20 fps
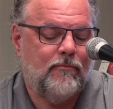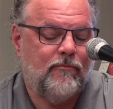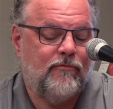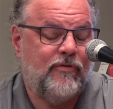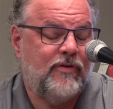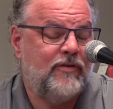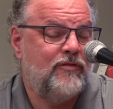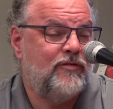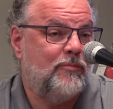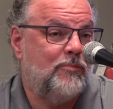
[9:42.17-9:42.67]

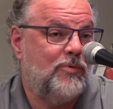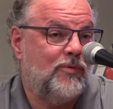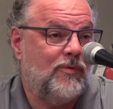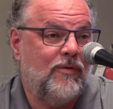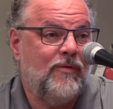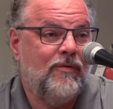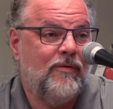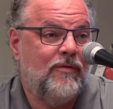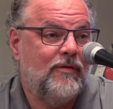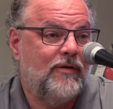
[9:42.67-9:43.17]

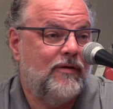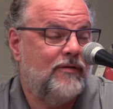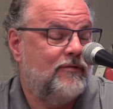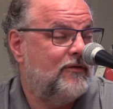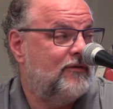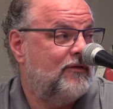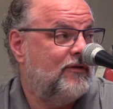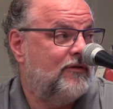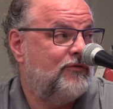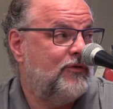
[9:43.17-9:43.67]
visible,
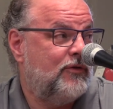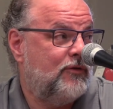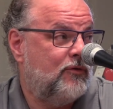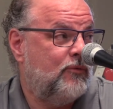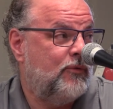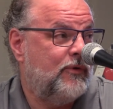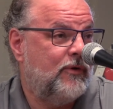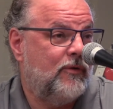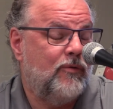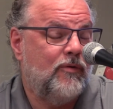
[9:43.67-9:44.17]
if you know
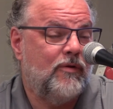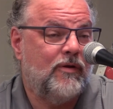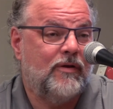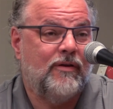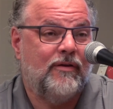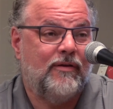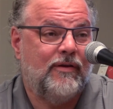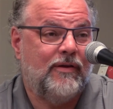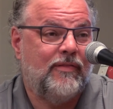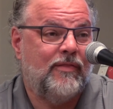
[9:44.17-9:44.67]
where to look,
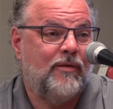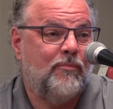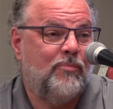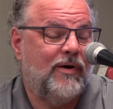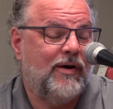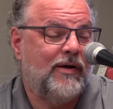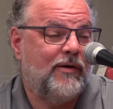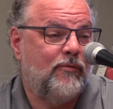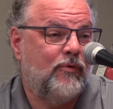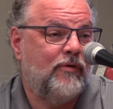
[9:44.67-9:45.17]
in the
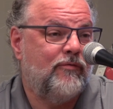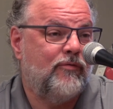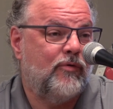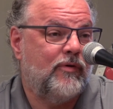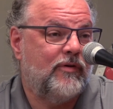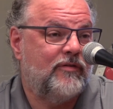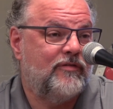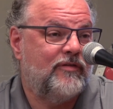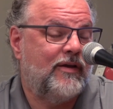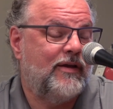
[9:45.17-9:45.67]
Pine
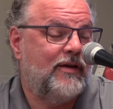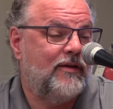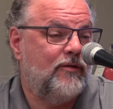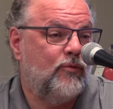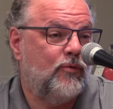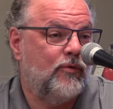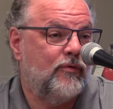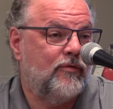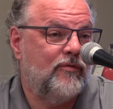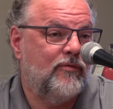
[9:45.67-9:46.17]
River as you head
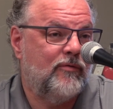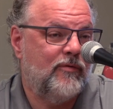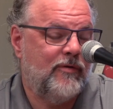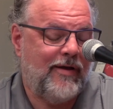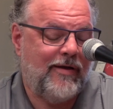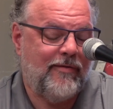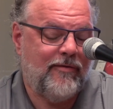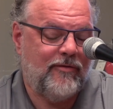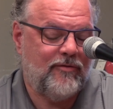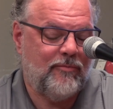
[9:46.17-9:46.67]
north toward
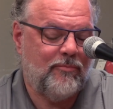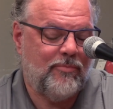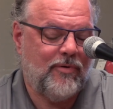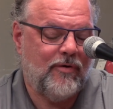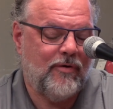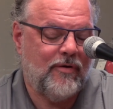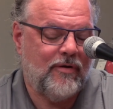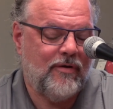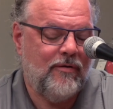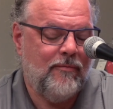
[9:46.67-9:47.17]
Allison
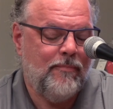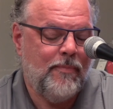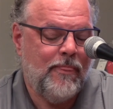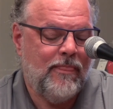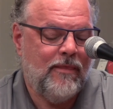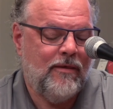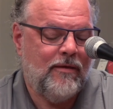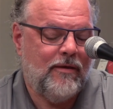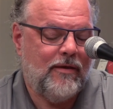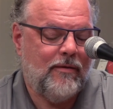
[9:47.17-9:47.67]
Park.
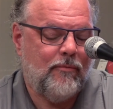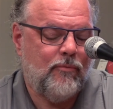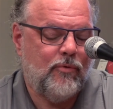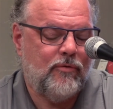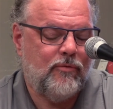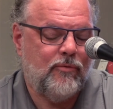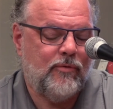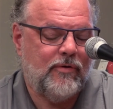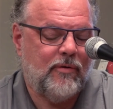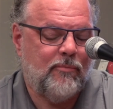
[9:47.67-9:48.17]
And we're
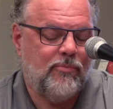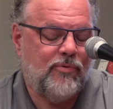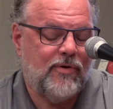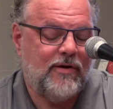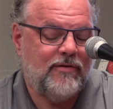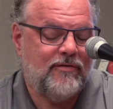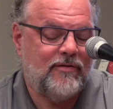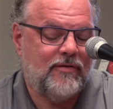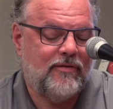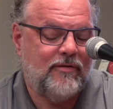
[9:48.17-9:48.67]
doing a
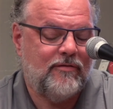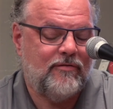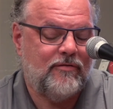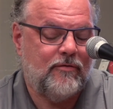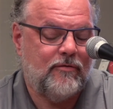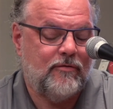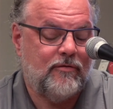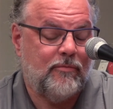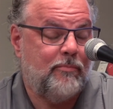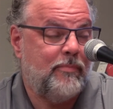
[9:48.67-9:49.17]
project this
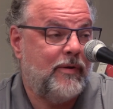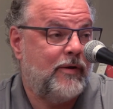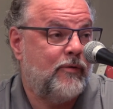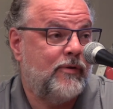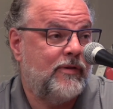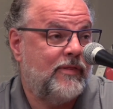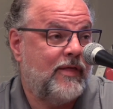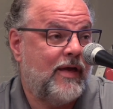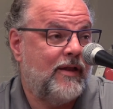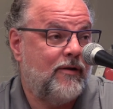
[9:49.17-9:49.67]
year to
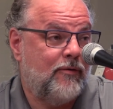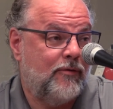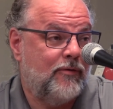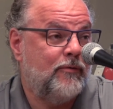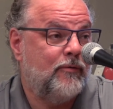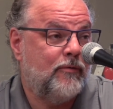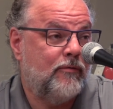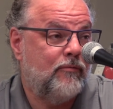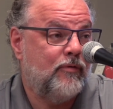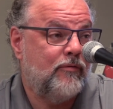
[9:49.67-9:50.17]
bury that
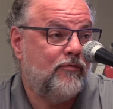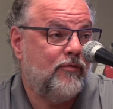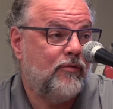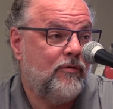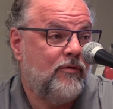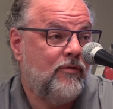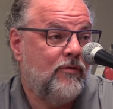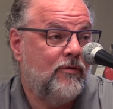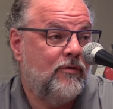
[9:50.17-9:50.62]
under the river.